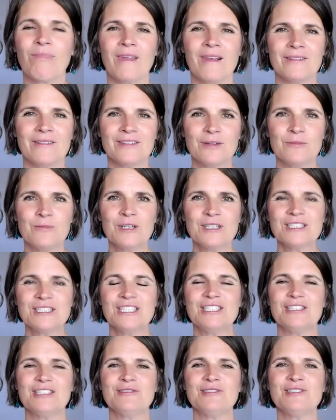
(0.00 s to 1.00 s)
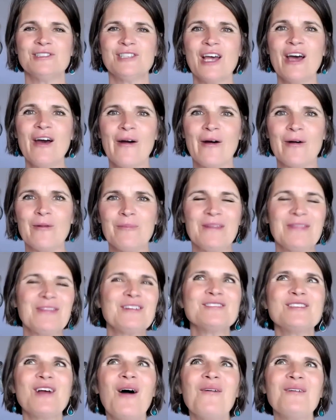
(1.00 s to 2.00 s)
Some work to do. So, but
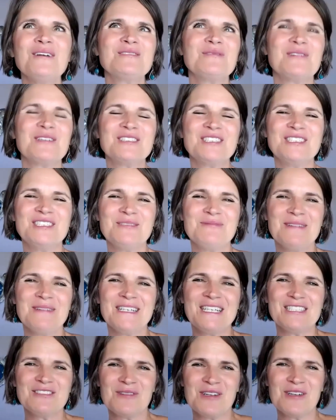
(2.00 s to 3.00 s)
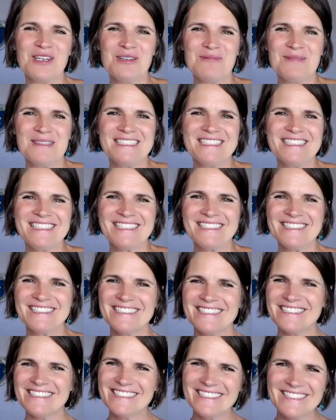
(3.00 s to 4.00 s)
there's always work to do because we're humans.
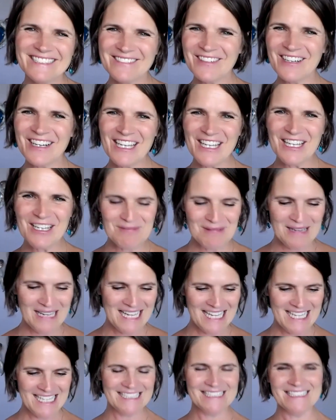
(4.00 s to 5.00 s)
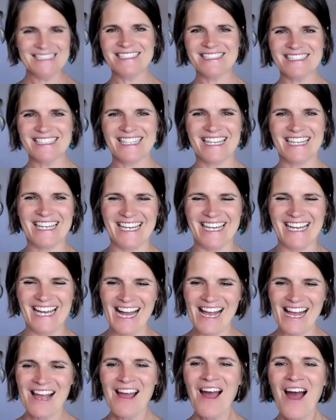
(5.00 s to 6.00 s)
We're humans.
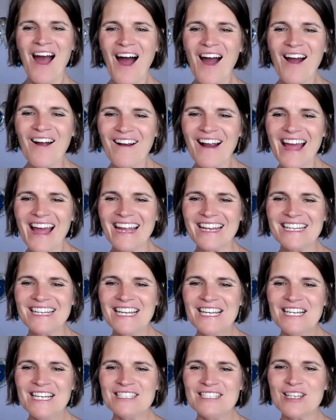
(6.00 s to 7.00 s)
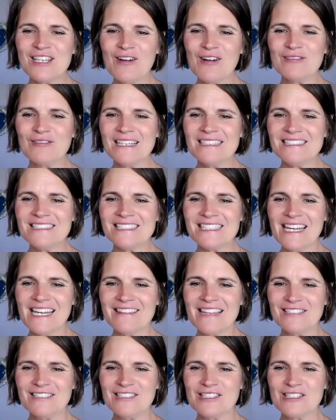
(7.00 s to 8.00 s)
All right, so let's take
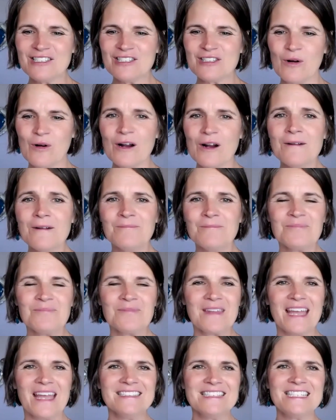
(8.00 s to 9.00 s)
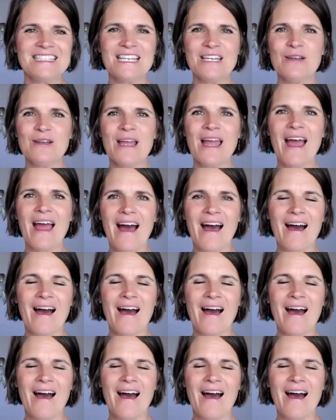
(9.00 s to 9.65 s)
that score and see